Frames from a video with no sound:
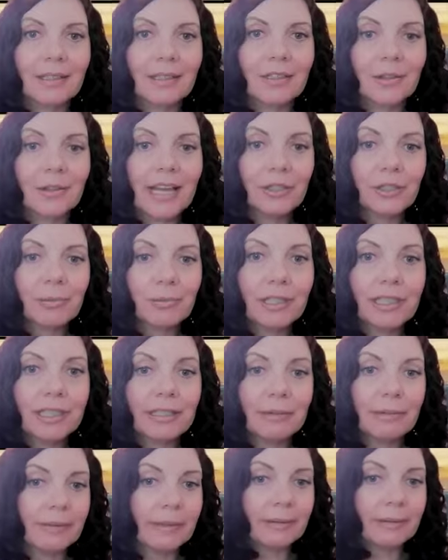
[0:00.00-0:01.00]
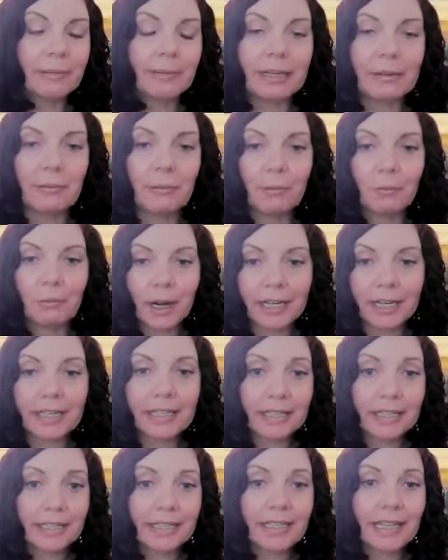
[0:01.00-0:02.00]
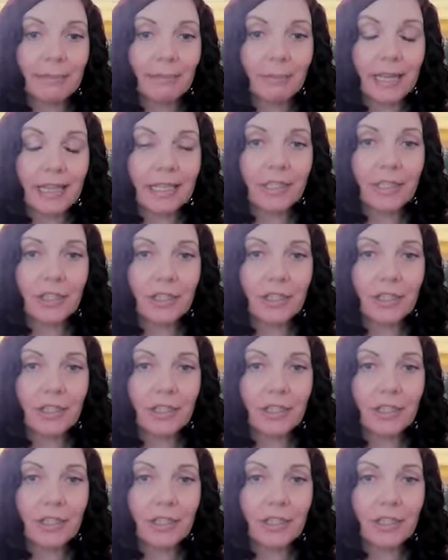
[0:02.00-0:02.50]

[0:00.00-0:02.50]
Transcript: So that's really and what it is that